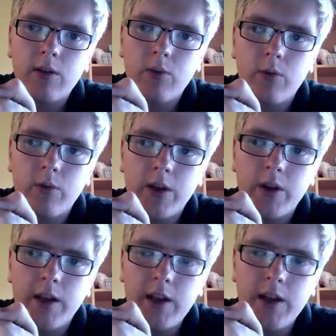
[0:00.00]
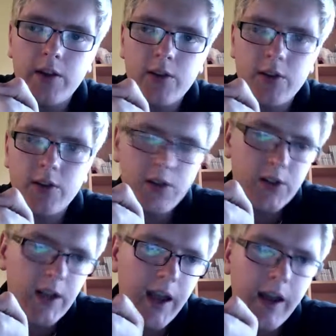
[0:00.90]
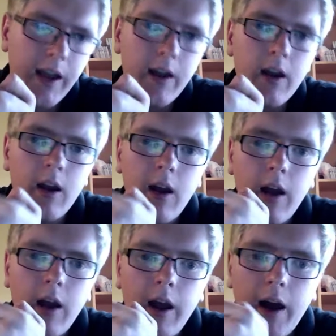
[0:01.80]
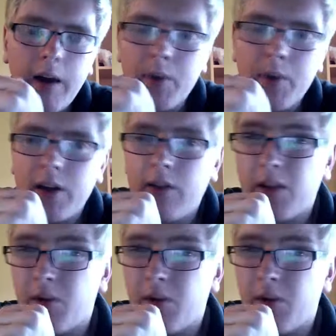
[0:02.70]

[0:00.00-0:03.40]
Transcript: were really keen to just stay. And I believe that's probably